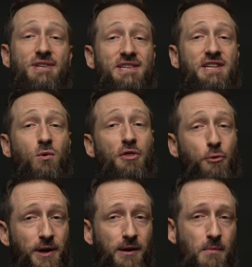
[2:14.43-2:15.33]
testing with
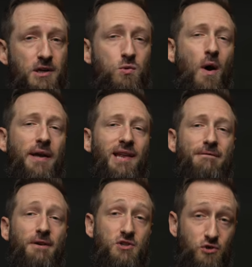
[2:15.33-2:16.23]
3D Mark's
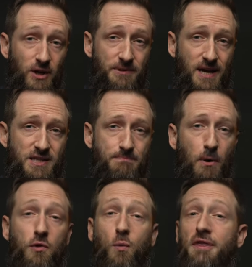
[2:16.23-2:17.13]
Wildlife Extreme Test,
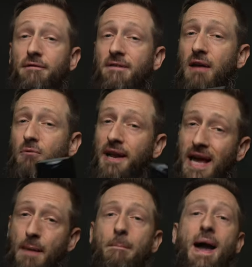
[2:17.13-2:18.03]
both with the fan running
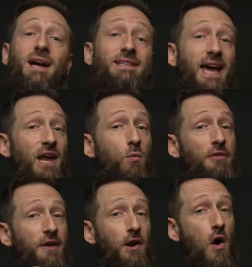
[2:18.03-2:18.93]
at max and with it